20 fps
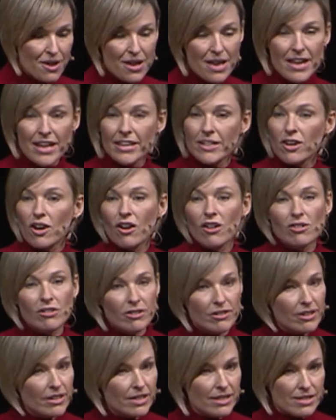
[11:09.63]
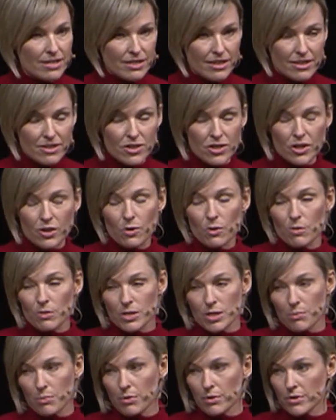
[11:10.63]
In all her innocence, she holds
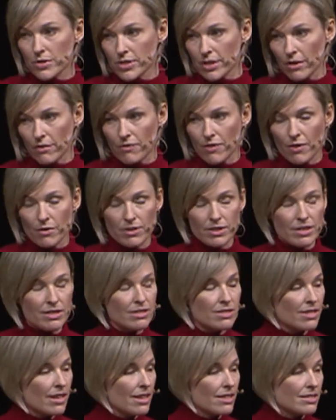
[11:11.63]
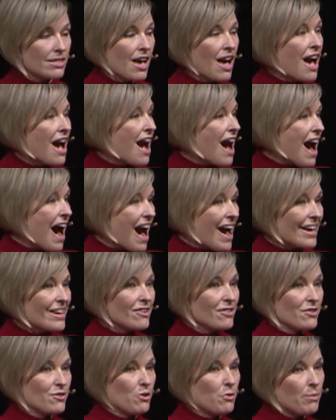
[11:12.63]
up her cell phone and says, "I don't
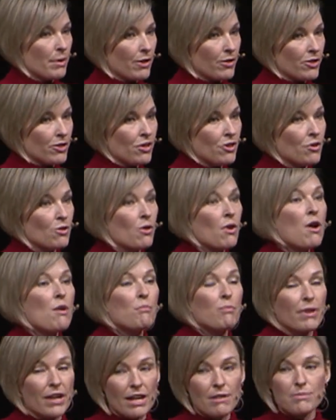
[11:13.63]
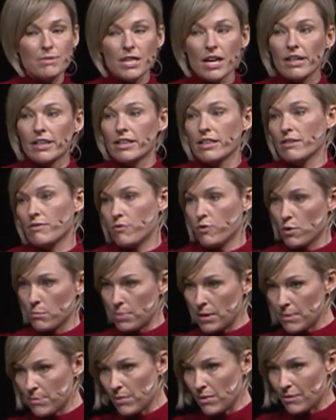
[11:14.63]
know about you, but I'm talking to 4
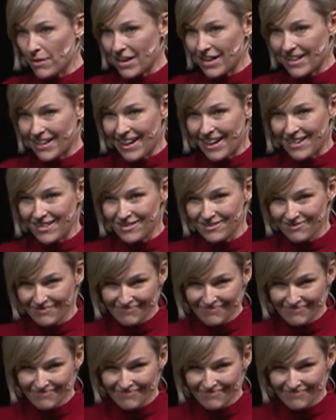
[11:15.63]
people right now."